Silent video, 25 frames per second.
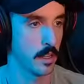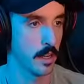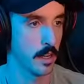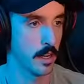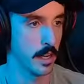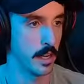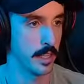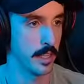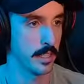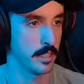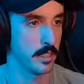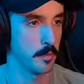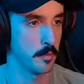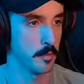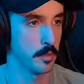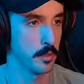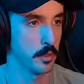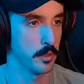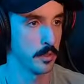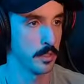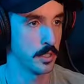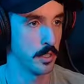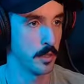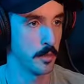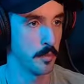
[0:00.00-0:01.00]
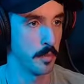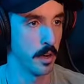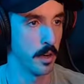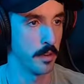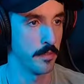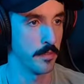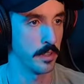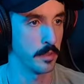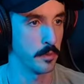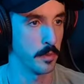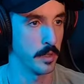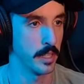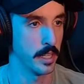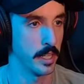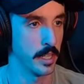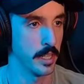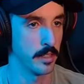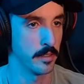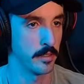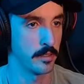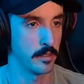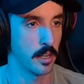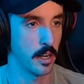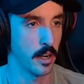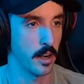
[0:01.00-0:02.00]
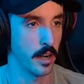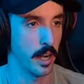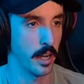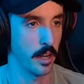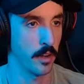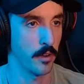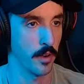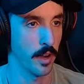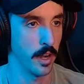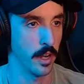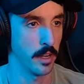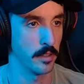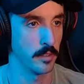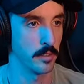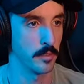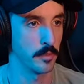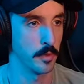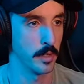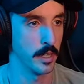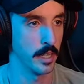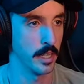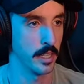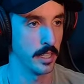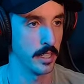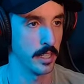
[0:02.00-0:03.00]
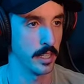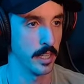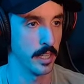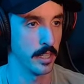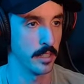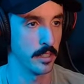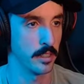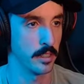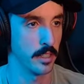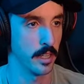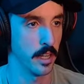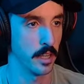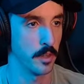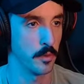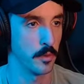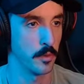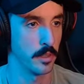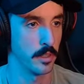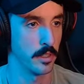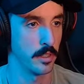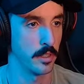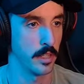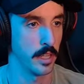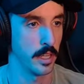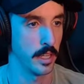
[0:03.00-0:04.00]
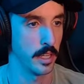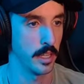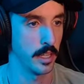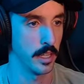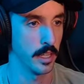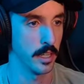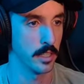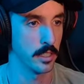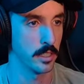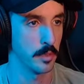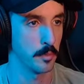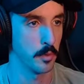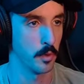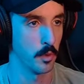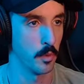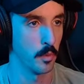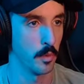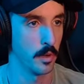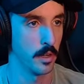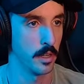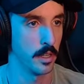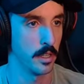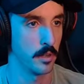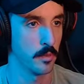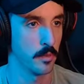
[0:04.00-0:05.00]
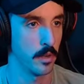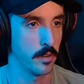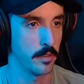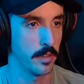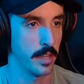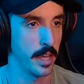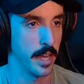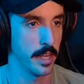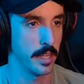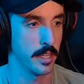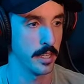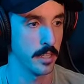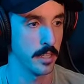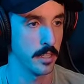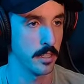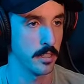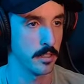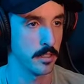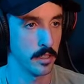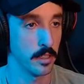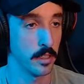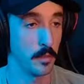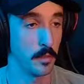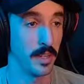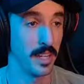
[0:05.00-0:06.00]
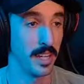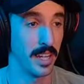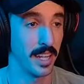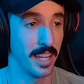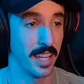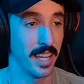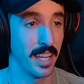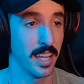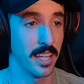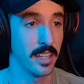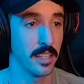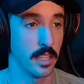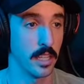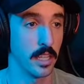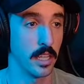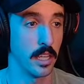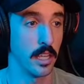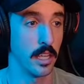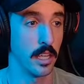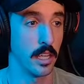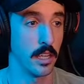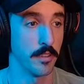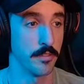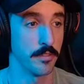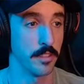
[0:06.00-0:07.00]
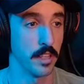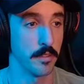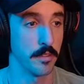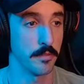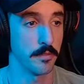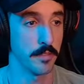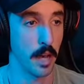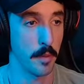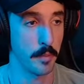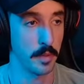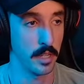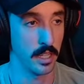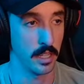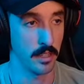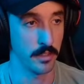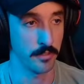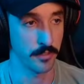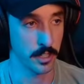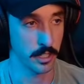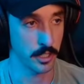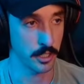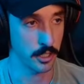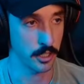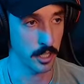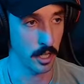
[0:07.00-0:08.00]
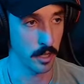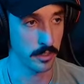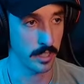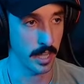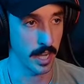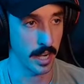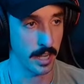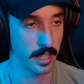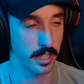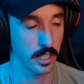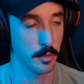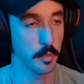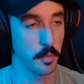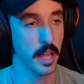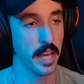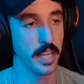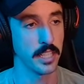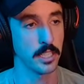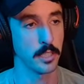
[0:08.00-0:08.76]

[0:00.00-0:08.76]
right, that's in pull 2. Perfect, we did it. All right, great. We need to get the other one and get it to pull 1, wherever that is. Then we need to get the flip-floppity French toast out of this place